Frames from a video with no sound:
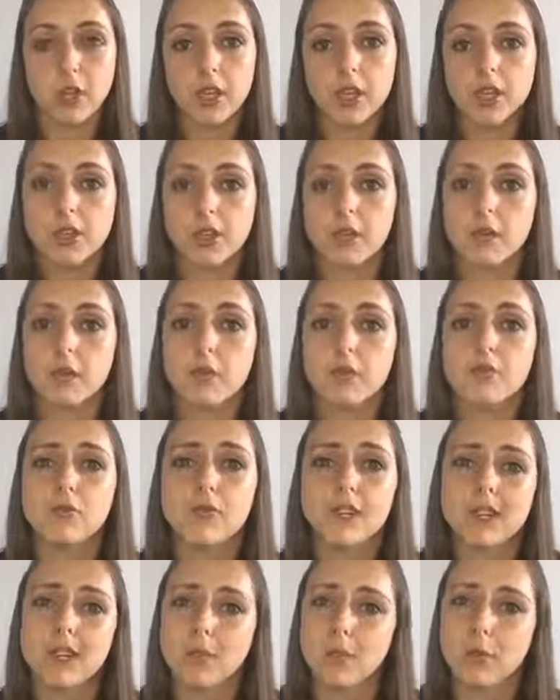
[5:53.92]
So it's
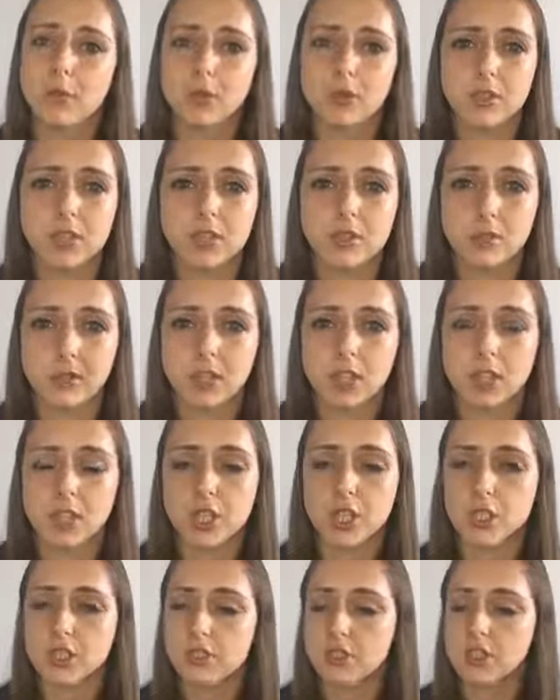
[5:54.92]
really important to make sure
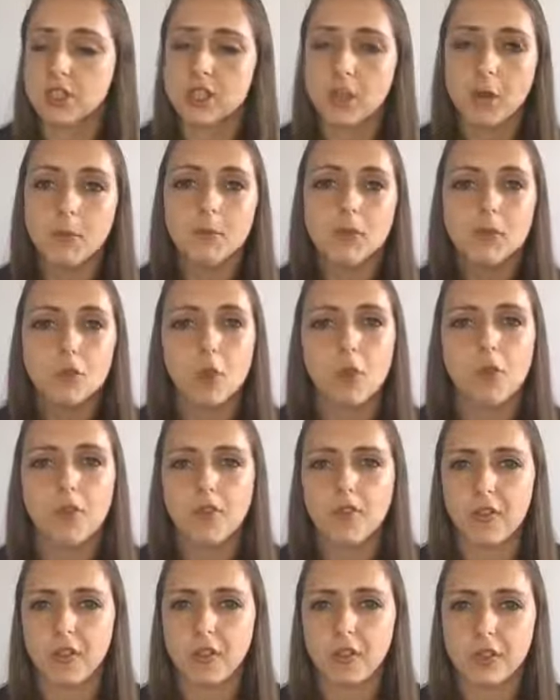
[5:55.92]
you do some sort of
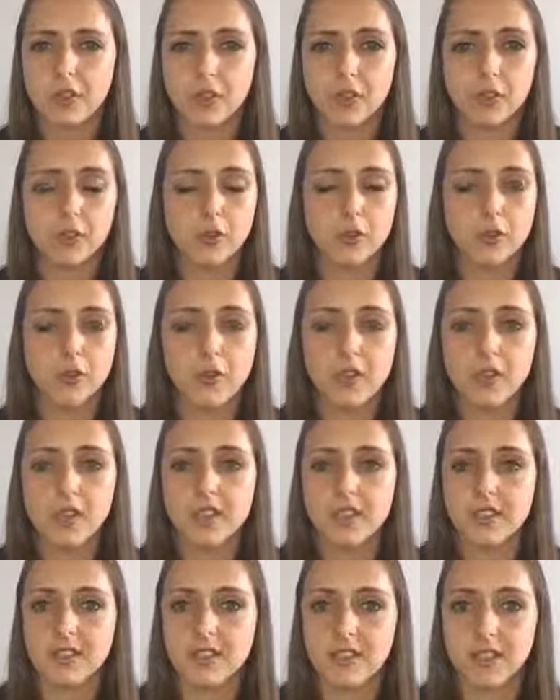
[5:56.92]
functional or
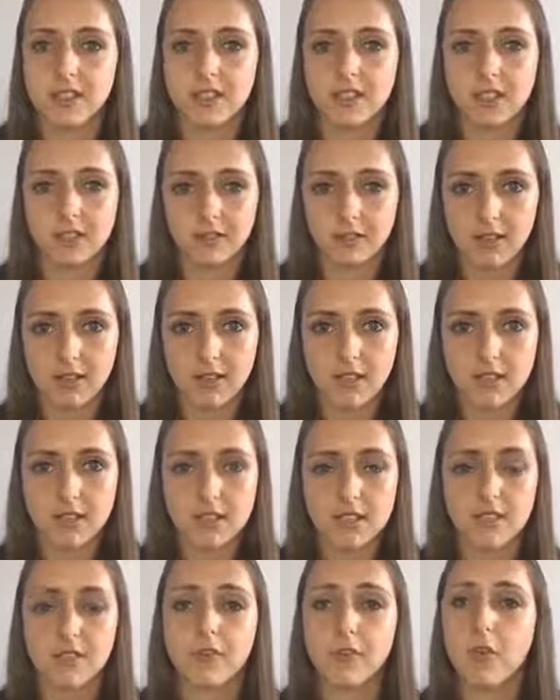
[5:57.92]
fitness testing related
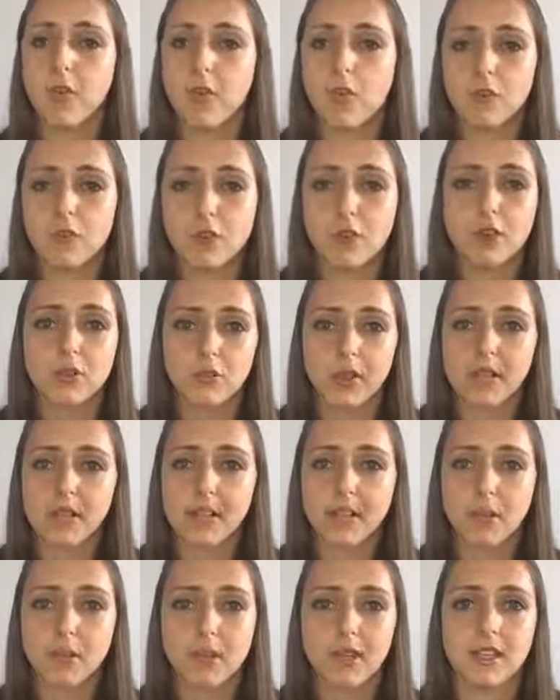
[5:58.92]
stuff on a
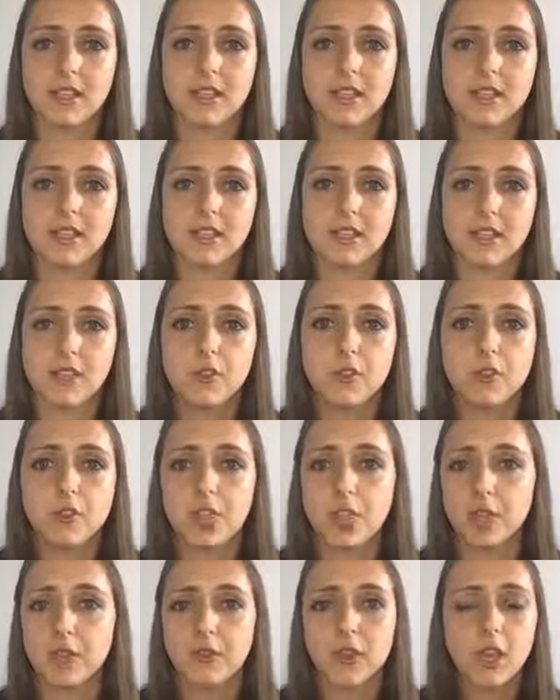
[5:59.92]
regular basis, because if you
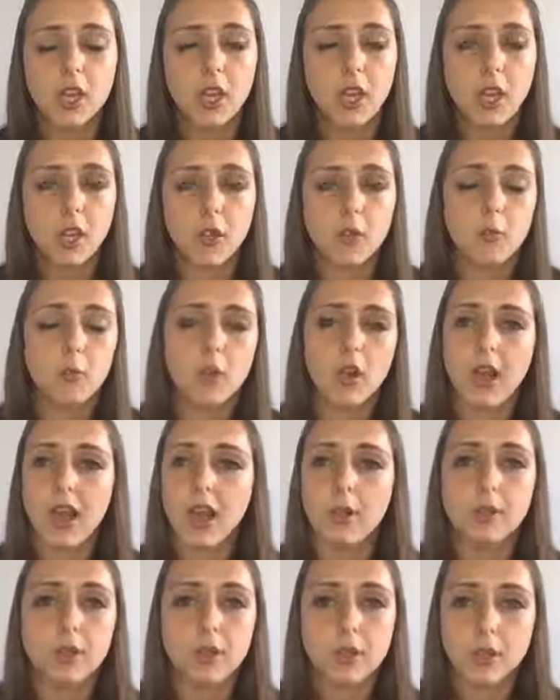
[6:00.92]
don't,
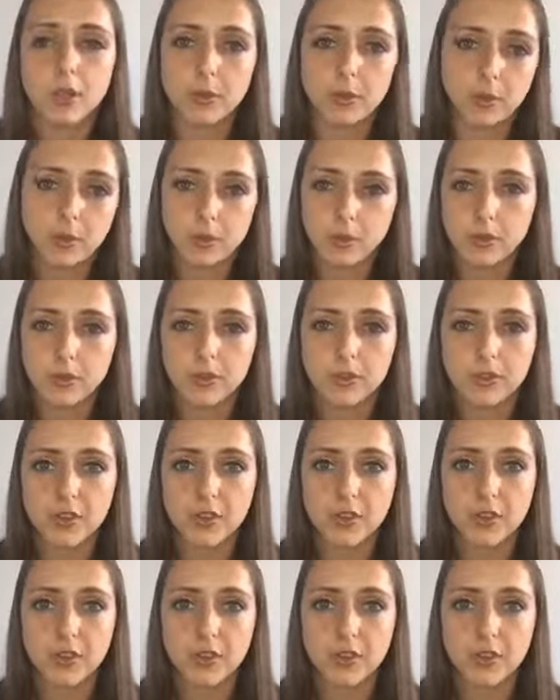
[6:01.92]
how are you going to prove that